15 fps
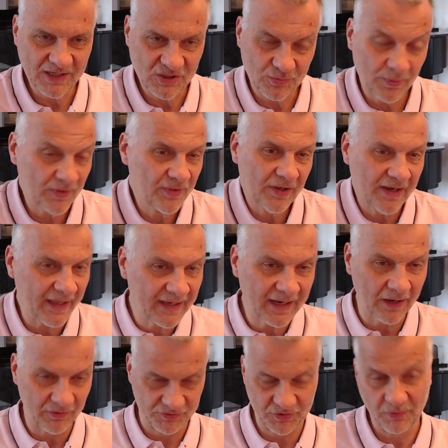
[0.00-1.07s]
with a
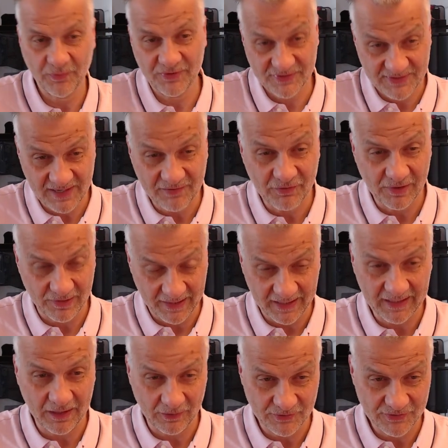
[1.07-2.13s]
lakehouse or with several
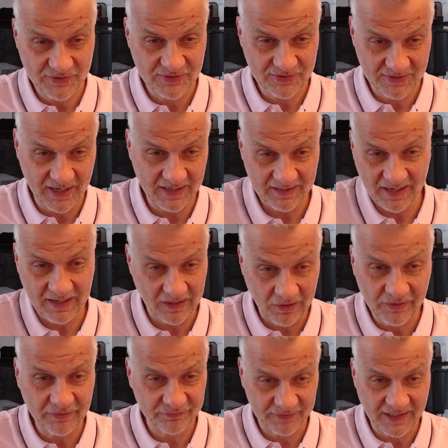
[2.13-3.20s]
lakehouses. And a lot
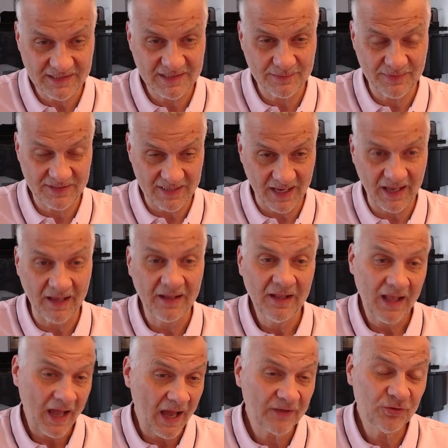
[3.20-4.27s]
of customers
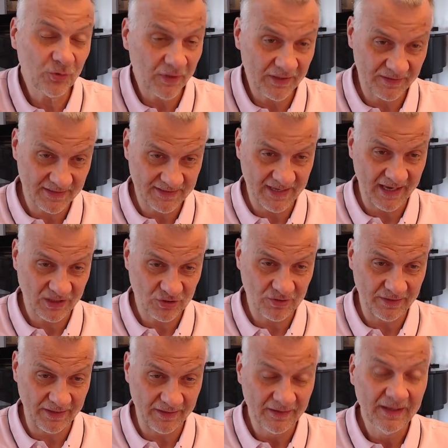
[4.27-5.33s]
are doing this
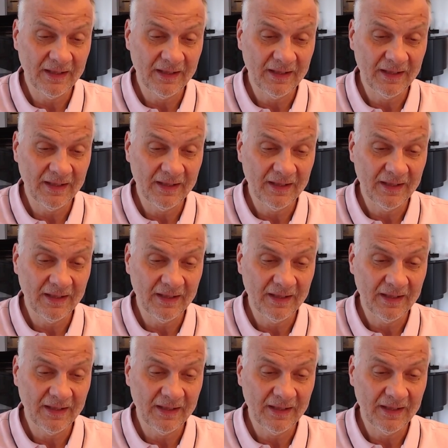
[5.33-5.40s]
actually.